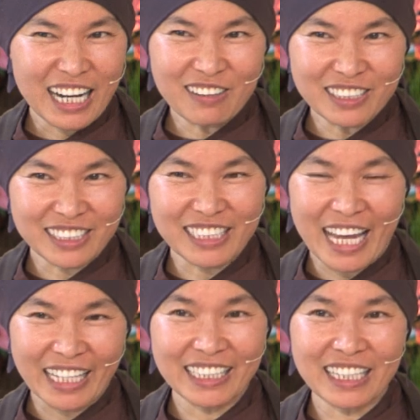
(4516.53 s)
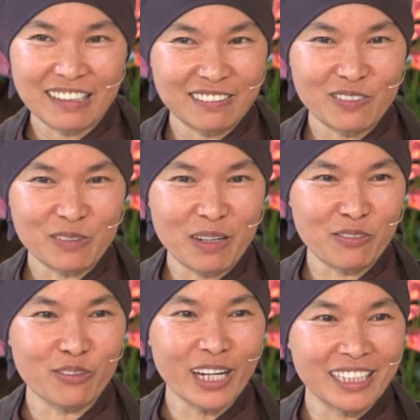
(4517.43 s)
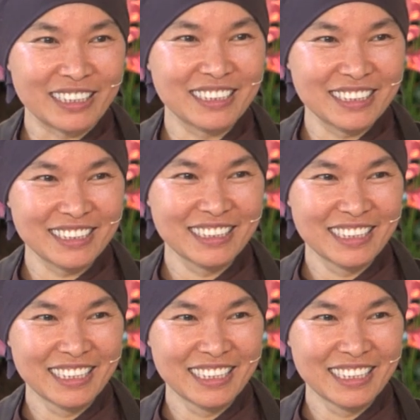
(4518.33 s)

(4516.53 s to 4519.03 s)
I was just hanging out with my friends.